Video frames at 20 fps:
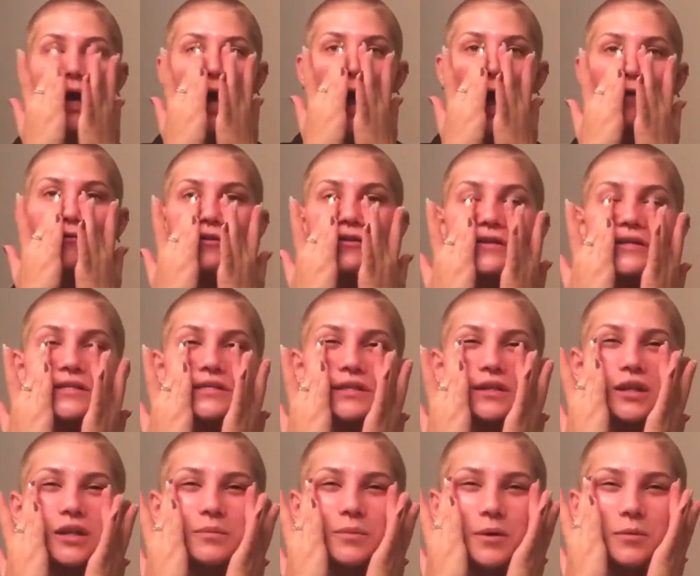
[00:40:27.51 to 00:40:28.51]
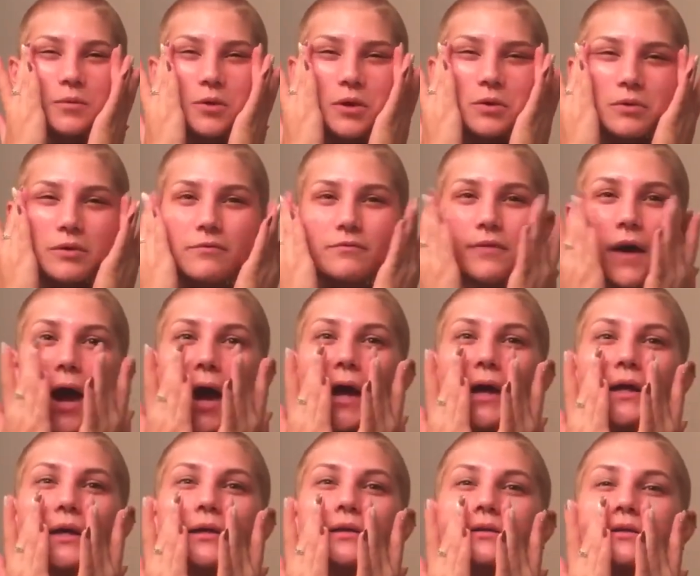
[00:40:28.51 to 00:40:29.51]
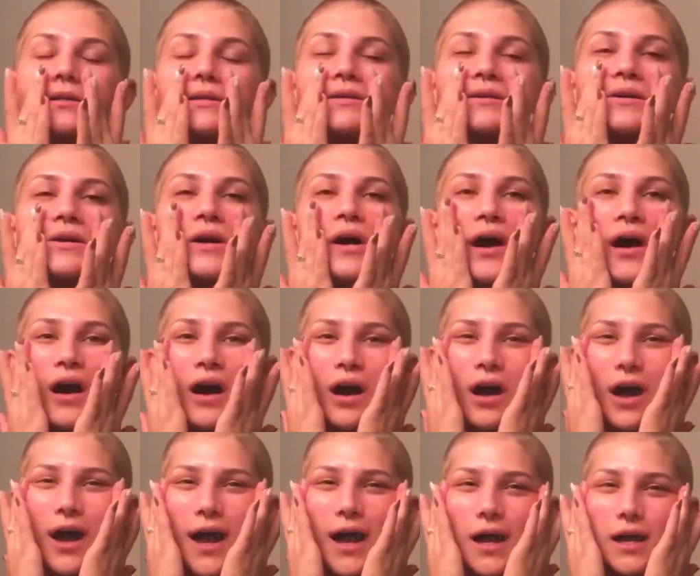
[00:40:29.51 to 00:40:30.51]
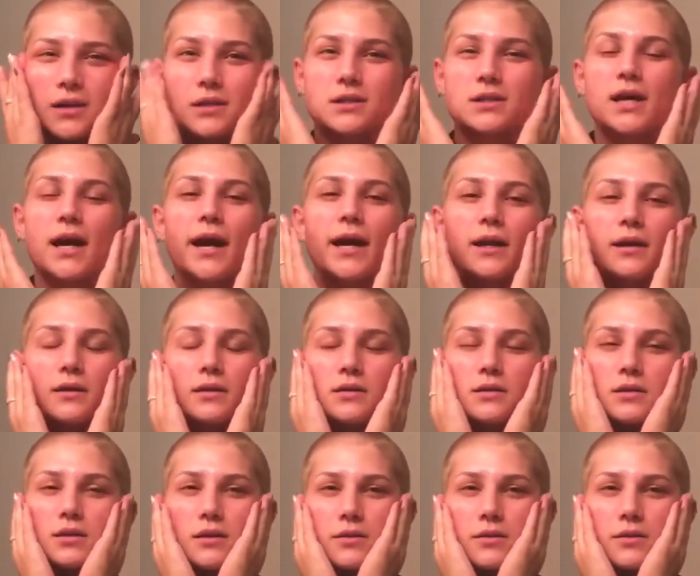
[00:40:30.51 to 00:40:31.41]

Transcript: Everything's a little bit more refined and tightened.